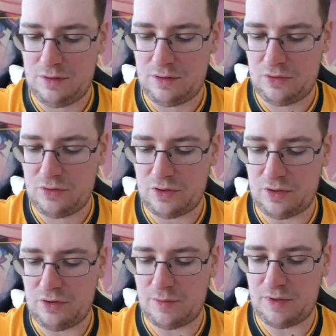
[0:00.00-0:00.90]
Let's try
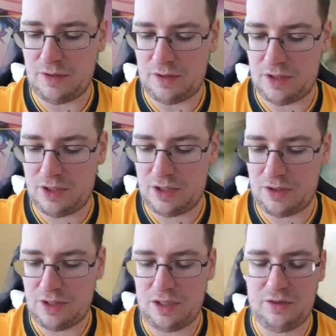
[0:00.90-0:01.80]
and grab another
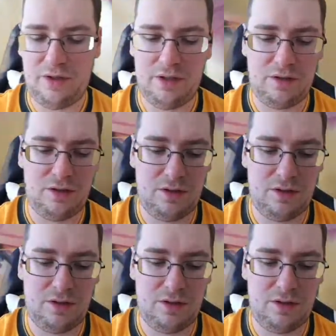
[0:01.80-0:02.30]
chunk out of here.